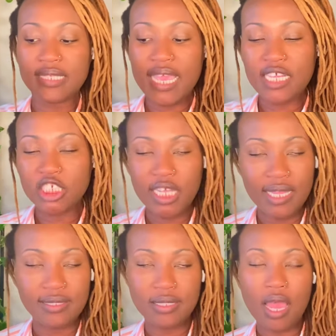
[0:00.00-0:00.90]
take a
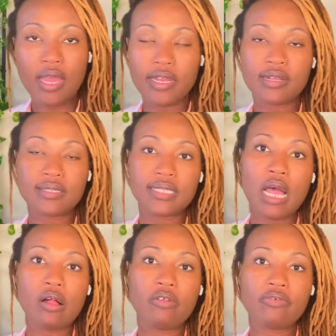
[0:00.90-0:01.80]
chance on
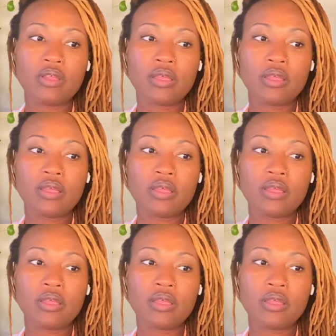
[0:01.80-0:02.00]
yourself.